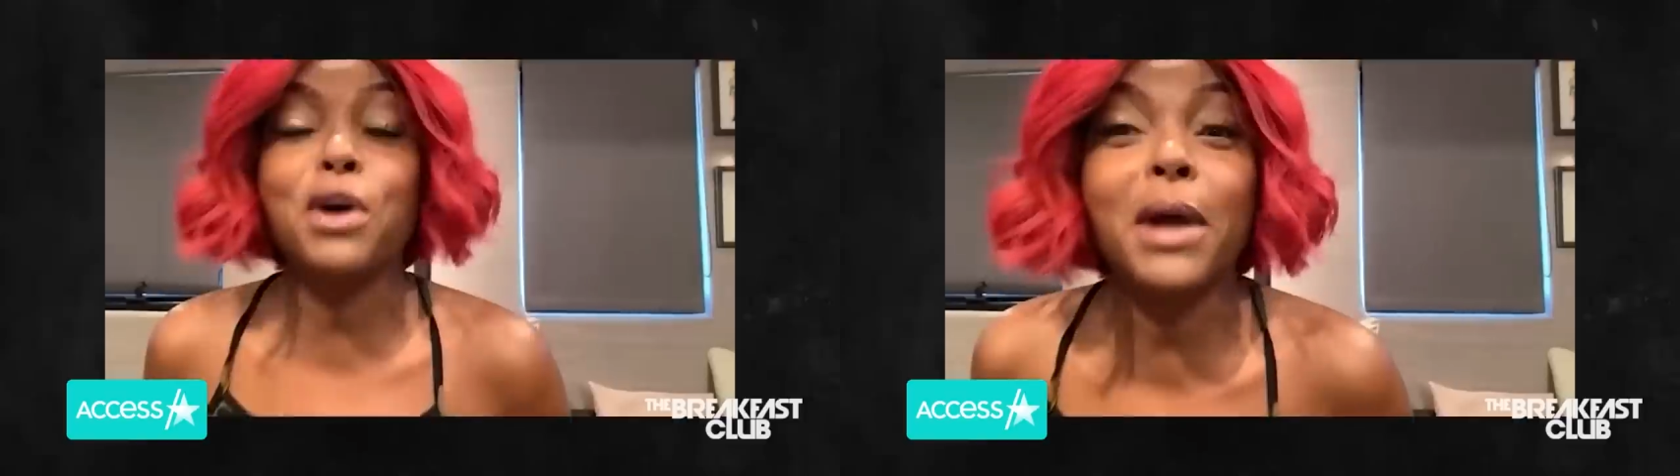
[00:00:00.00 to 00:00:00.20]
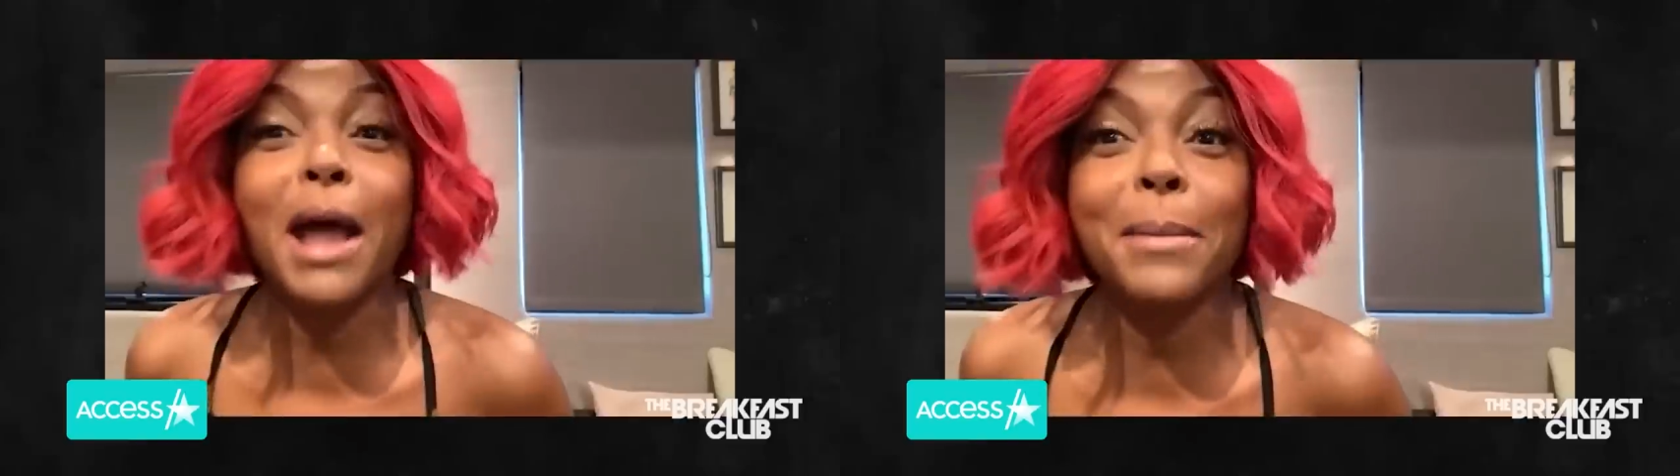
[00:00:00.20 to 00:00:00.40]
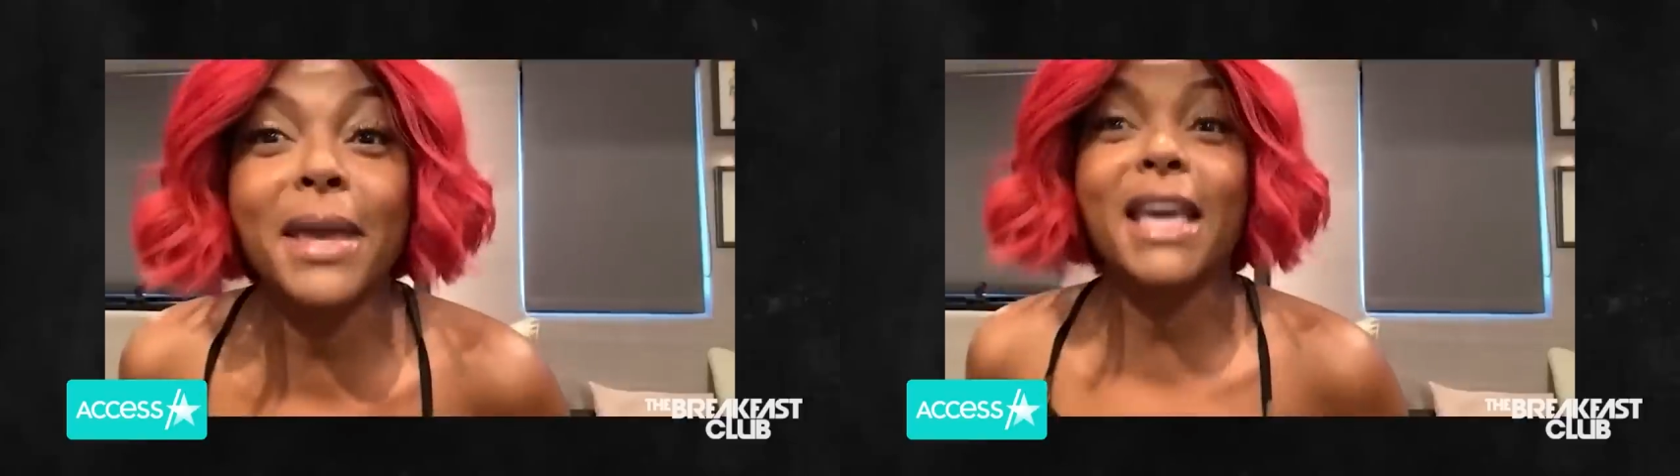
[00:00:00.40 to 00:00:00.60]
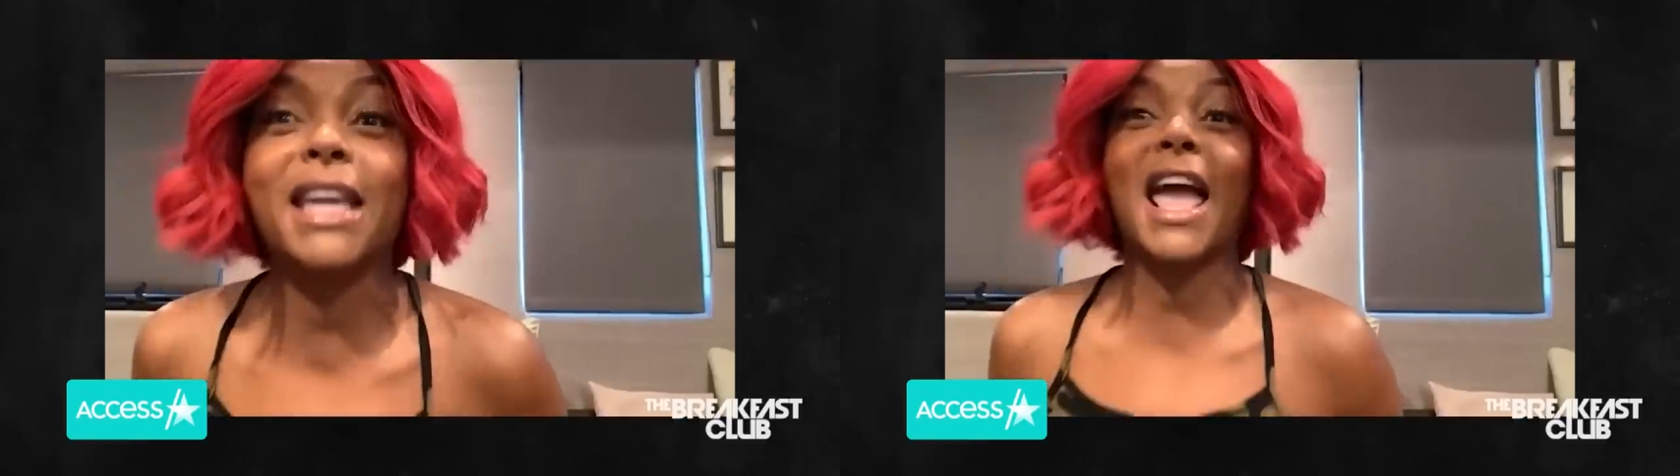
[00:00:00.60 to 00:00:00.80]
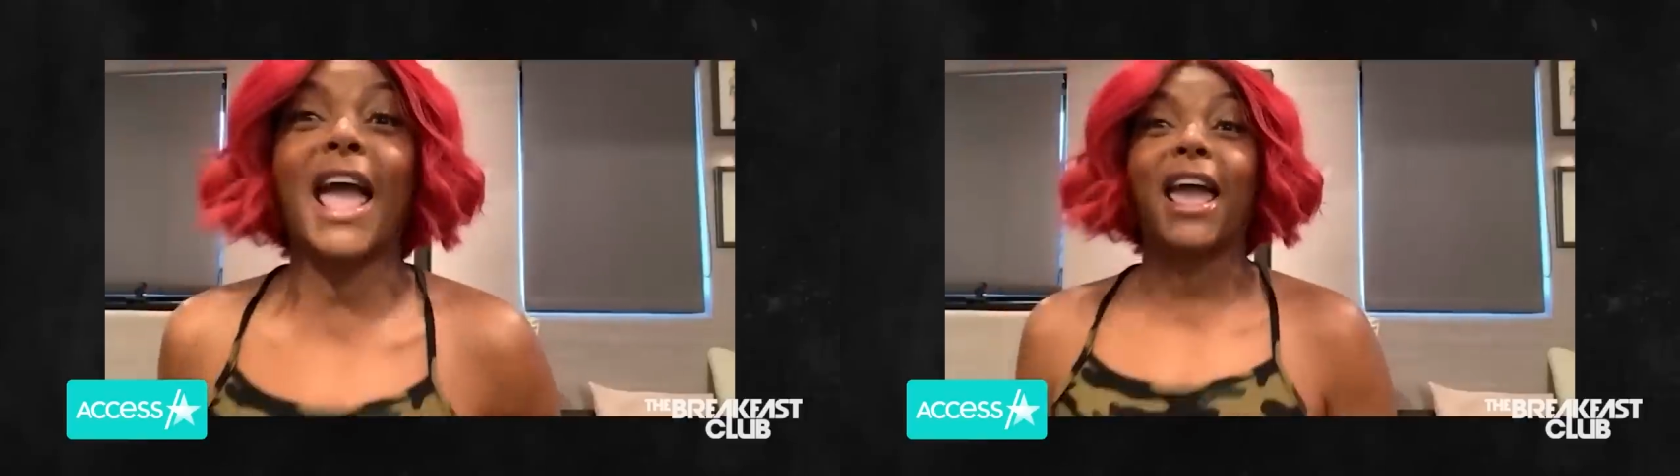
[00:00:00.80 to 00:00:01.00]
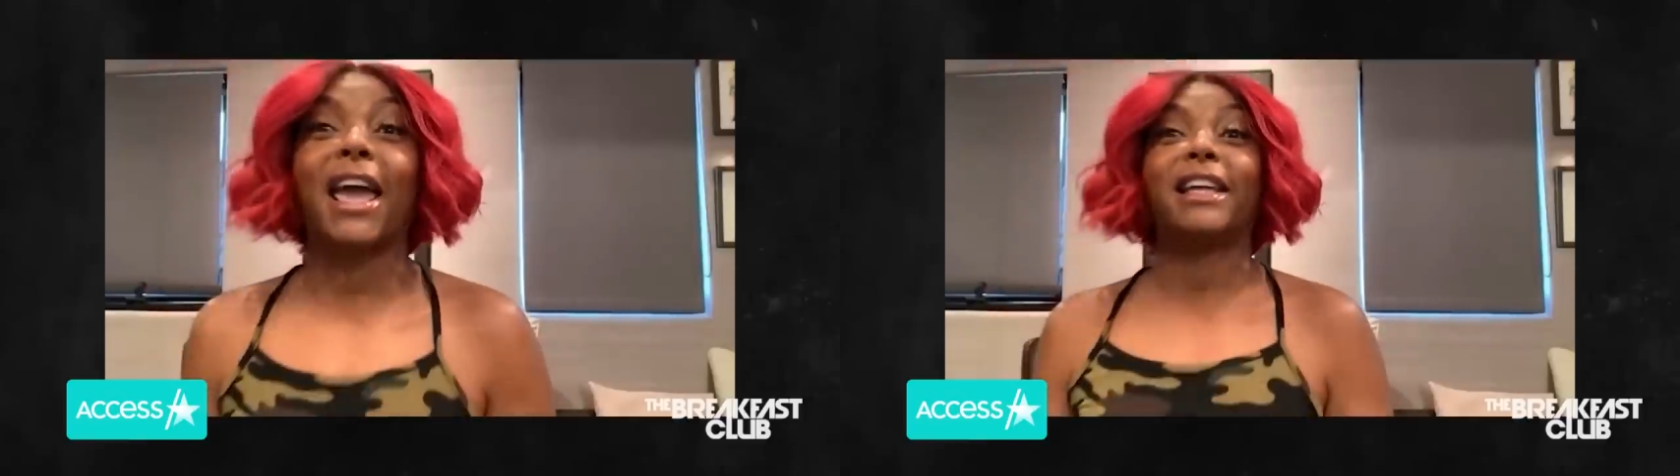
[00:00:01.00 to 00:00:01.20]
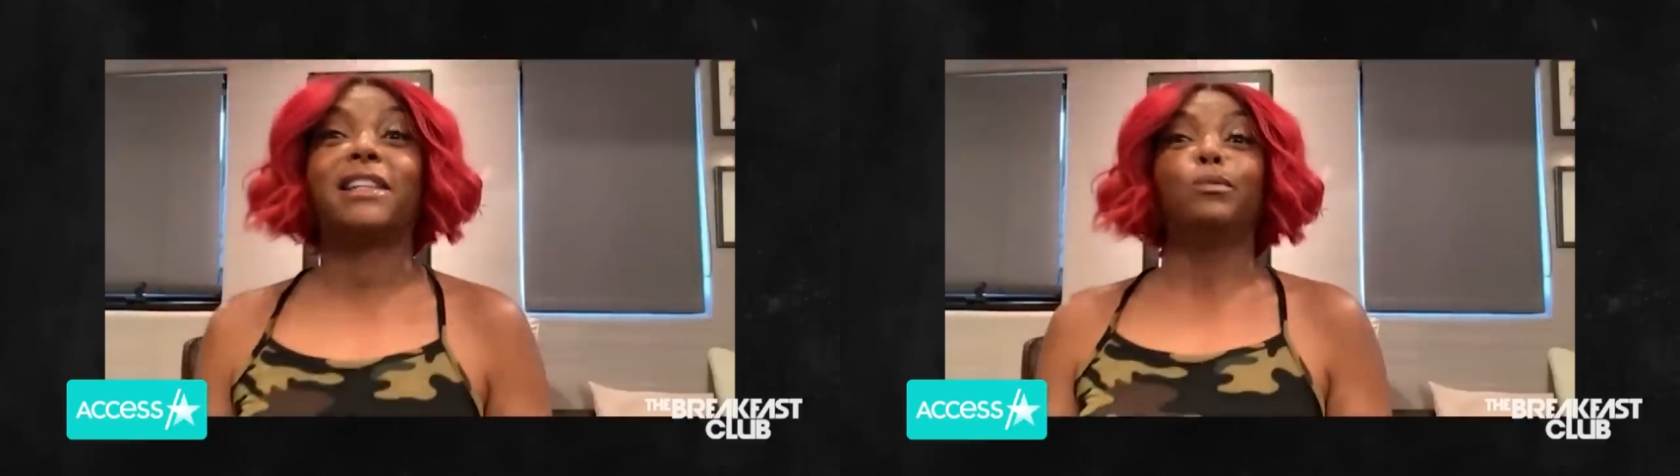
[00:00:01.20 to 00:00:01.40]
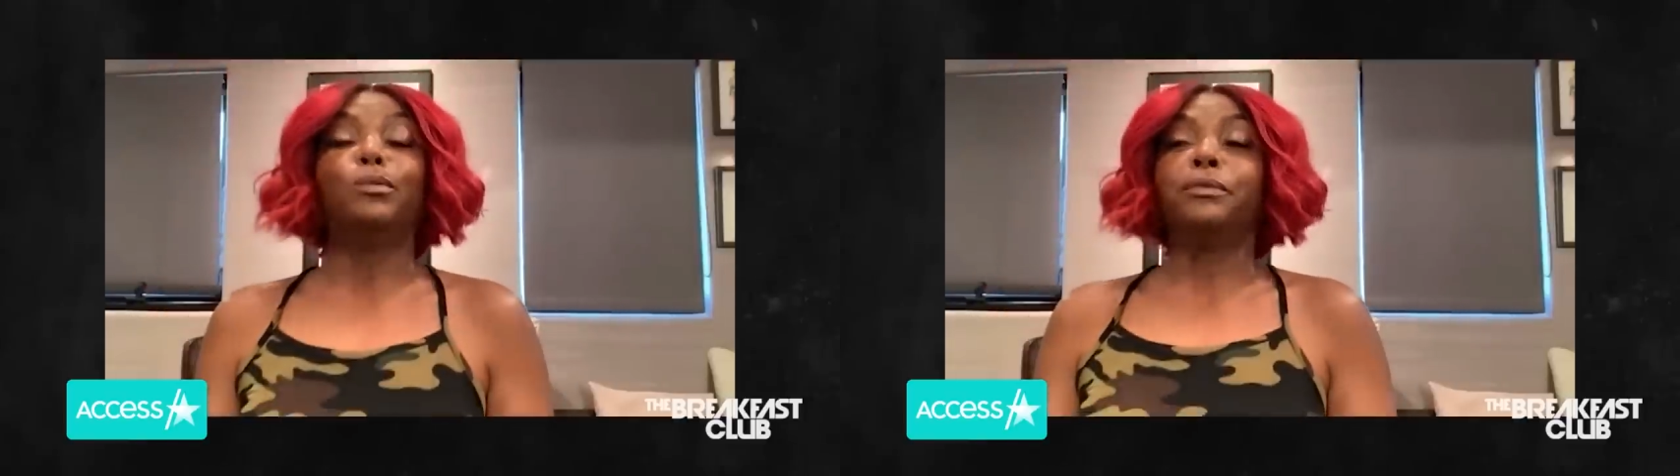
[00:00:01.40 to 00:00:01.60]
You know what I mean?
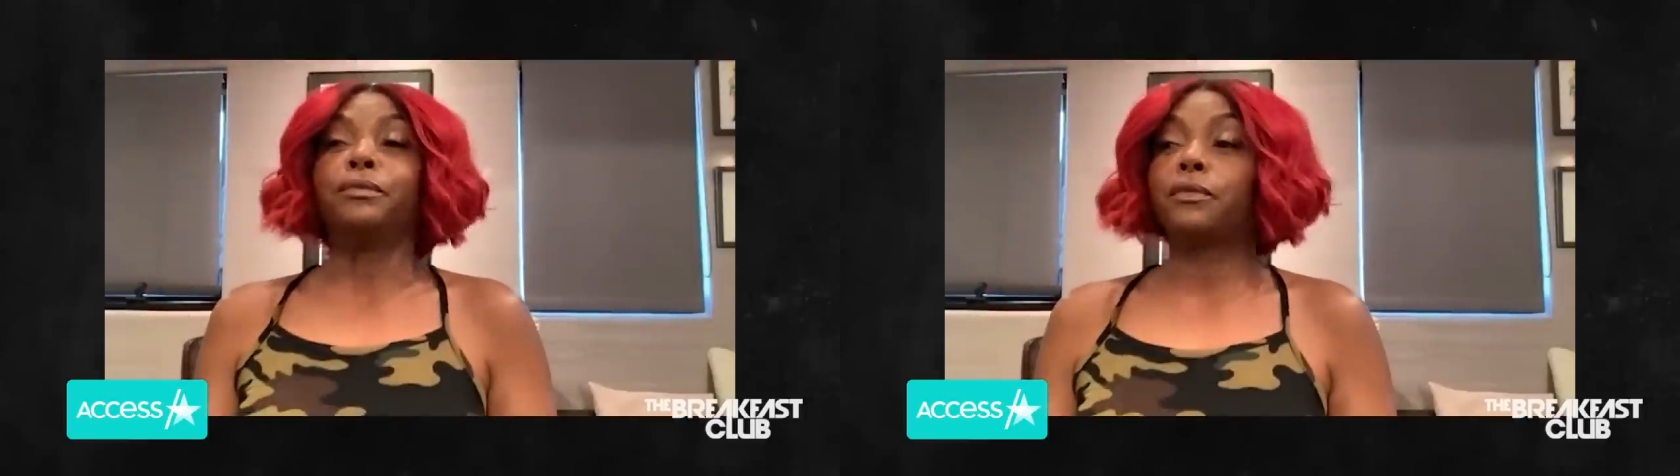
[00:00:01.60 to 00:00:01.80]
And